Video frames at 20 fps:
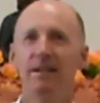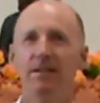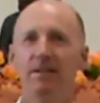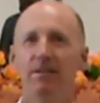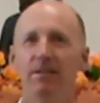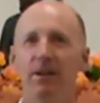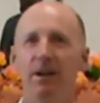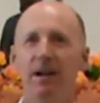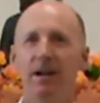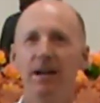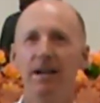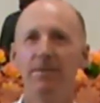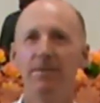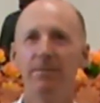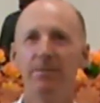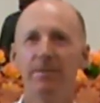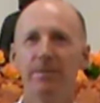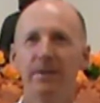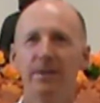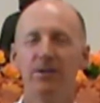right?
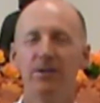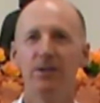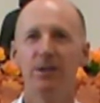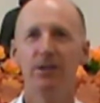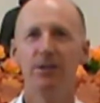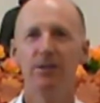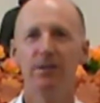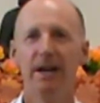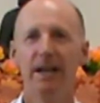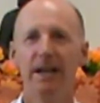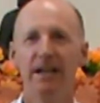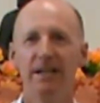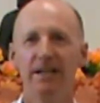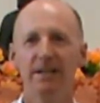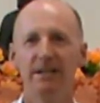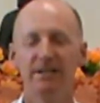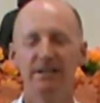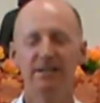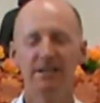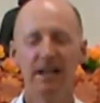To create
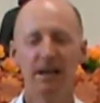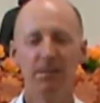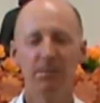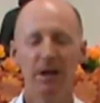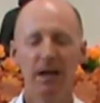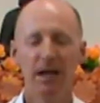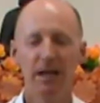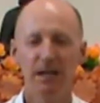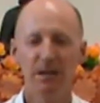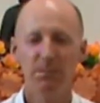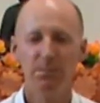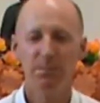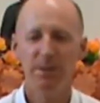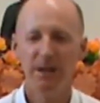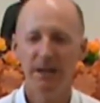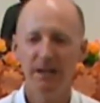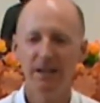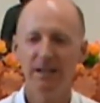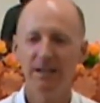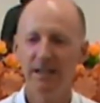an
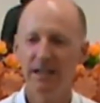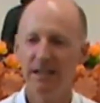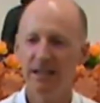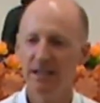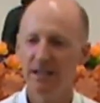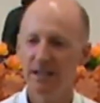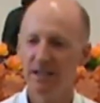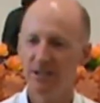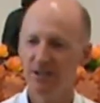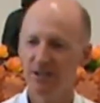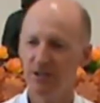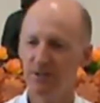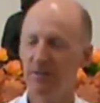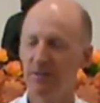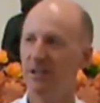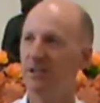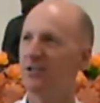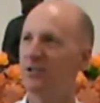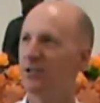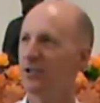ability to
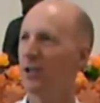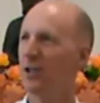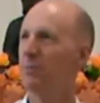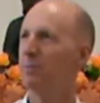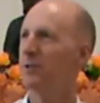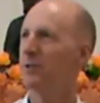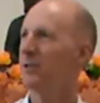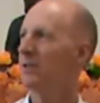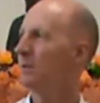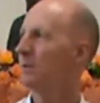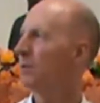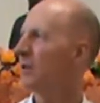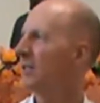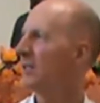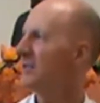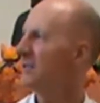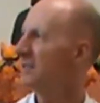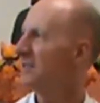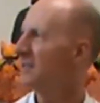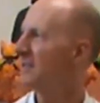interpret the
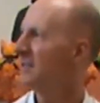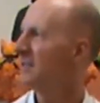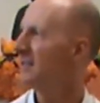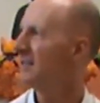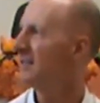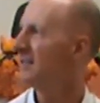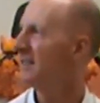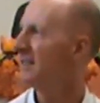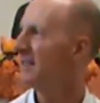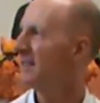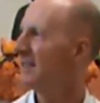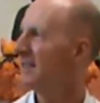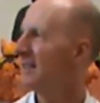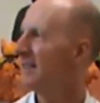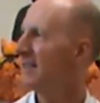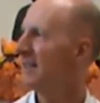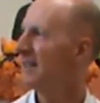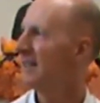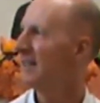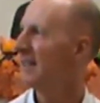present.
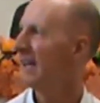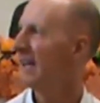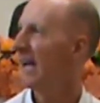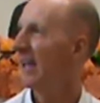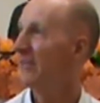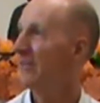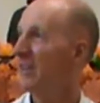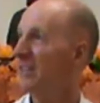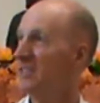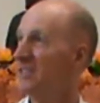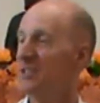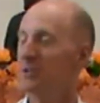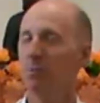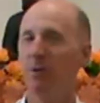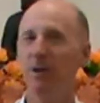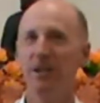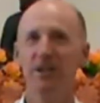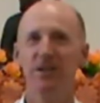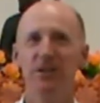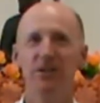And this is
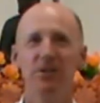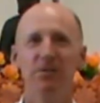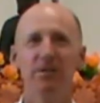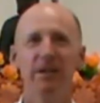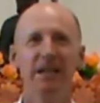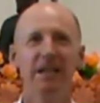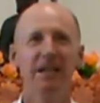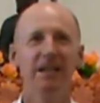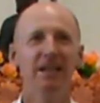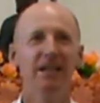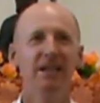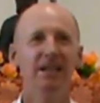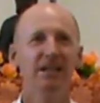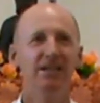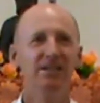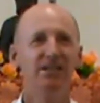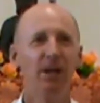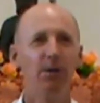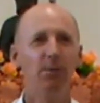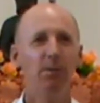what you're doing.
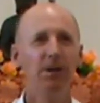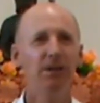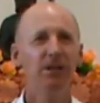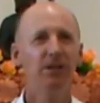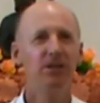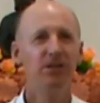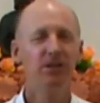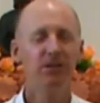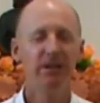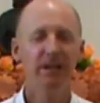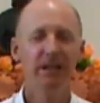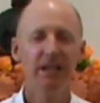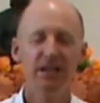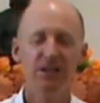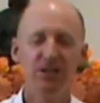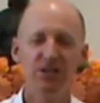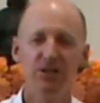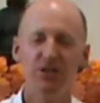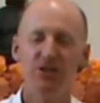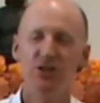So what you're doing
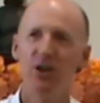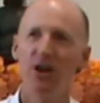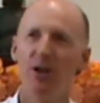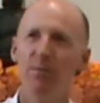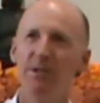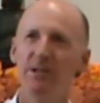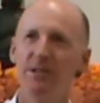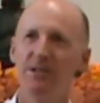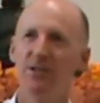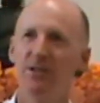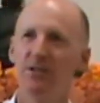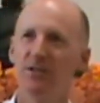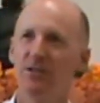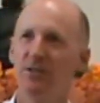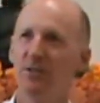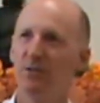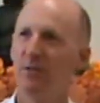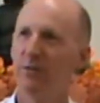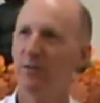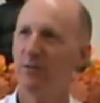is your job is not
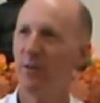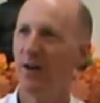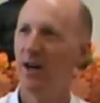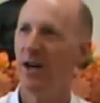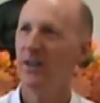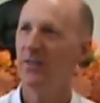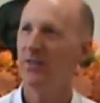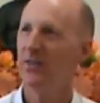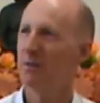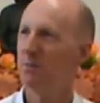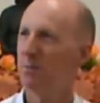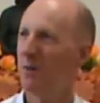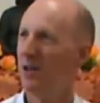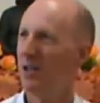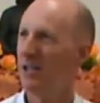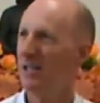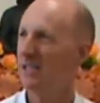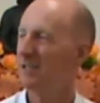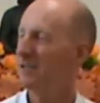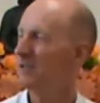to fight the
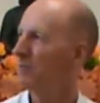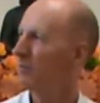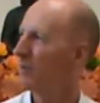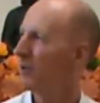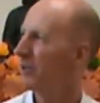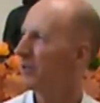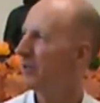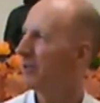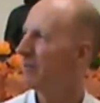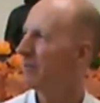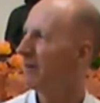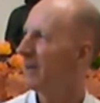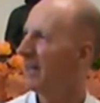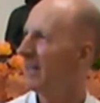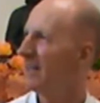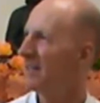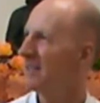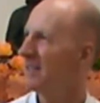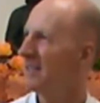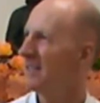mind wandering
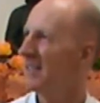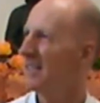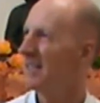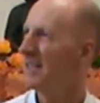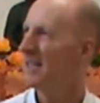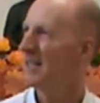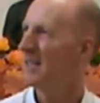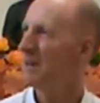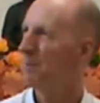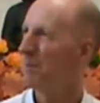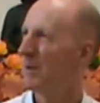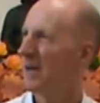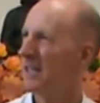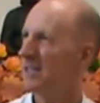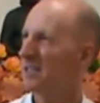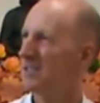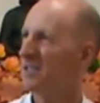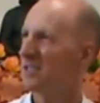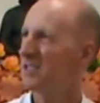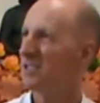around, but
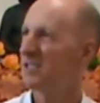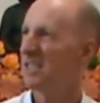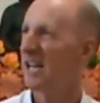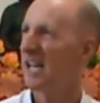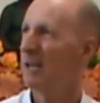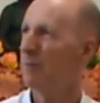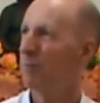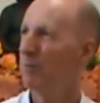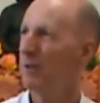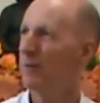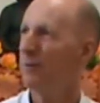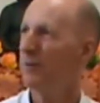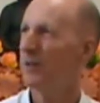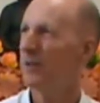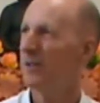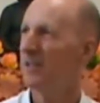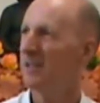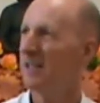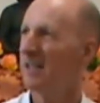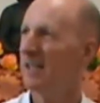it's to stay with
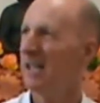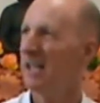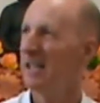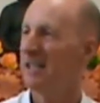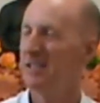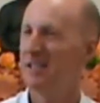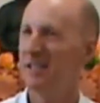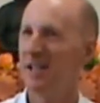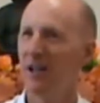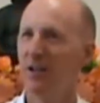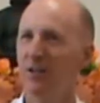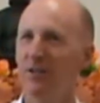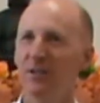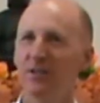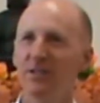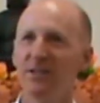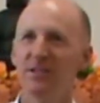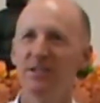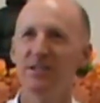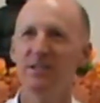it and
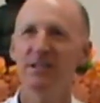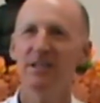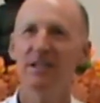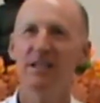notice